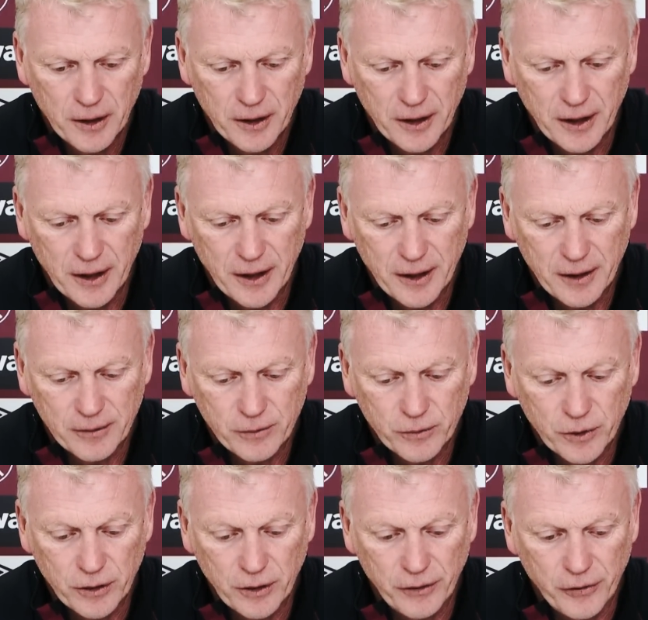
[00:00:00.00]

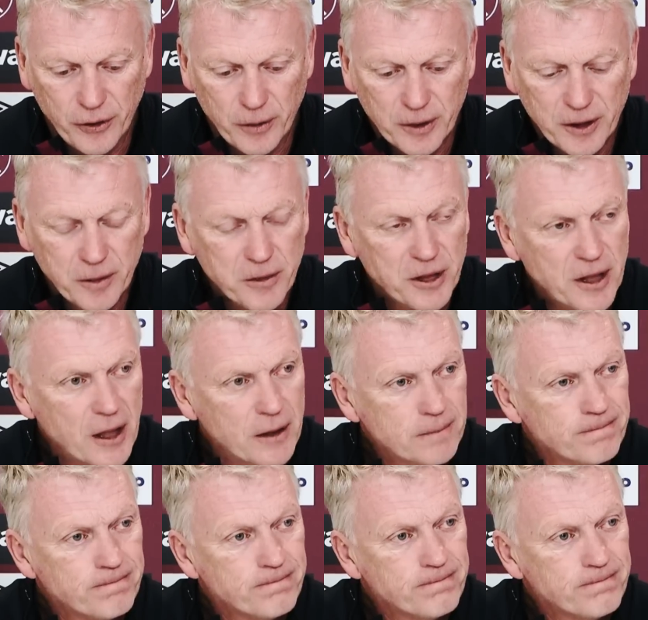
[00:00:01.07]
we'll look forward to him starting.